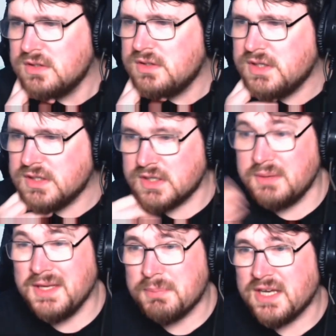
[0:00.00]
uh,
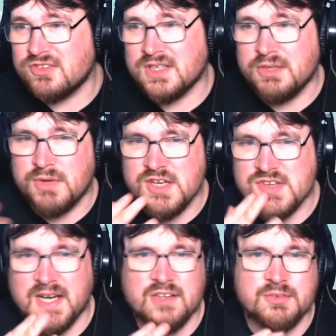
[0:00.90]
he basically reached
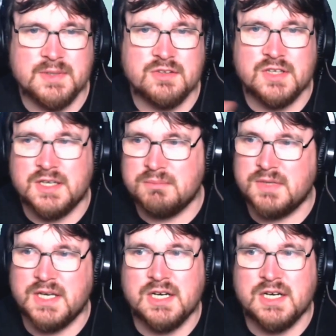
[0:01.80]
out to me and was like, mate,